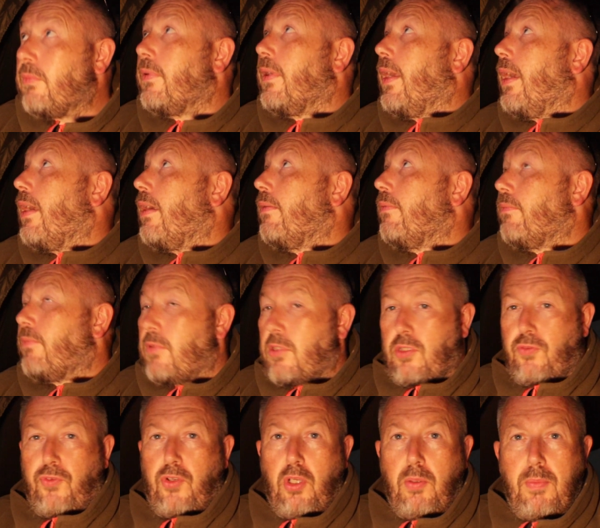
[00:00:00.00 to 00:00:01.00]
Yeah,
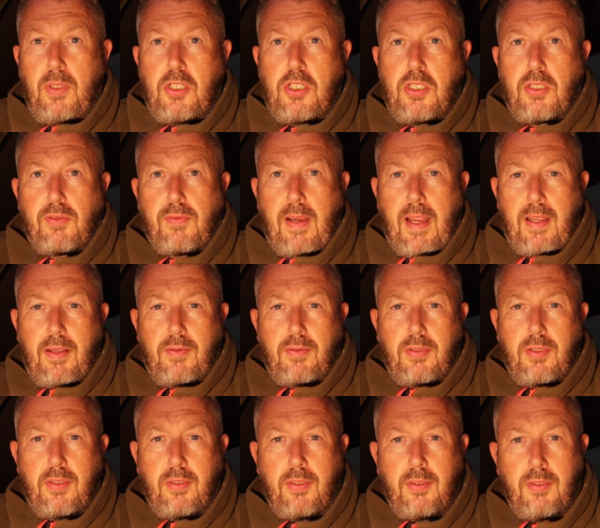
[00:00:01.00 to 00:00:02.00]
there's a few midges around.
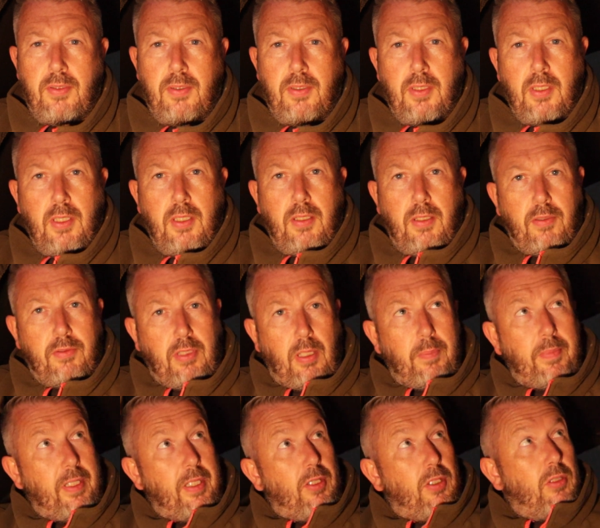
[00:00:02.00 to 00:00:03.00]
I've
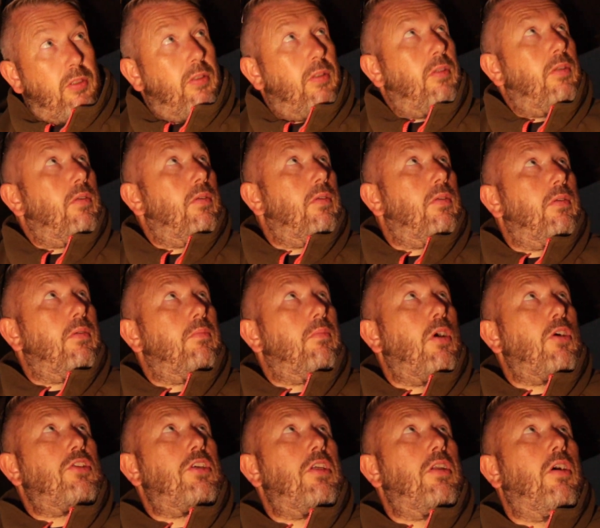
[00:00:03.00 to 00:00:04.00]
got my little
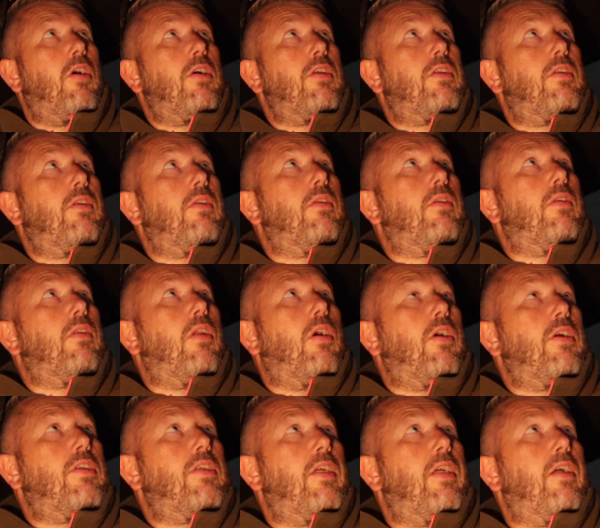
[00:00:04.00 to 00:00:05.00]
Mozzie
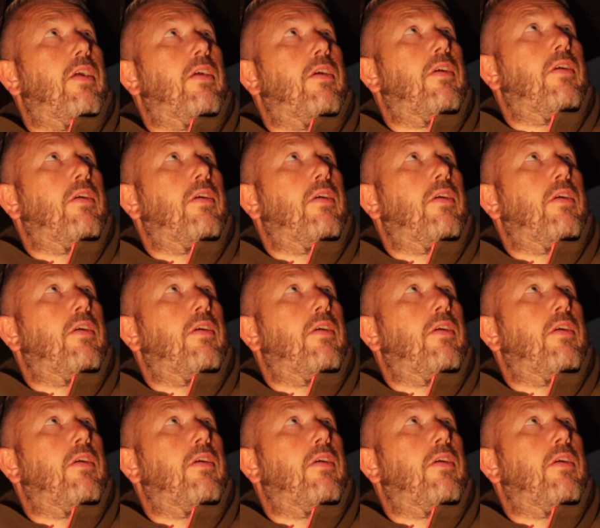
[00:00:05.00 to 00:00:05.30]
light here.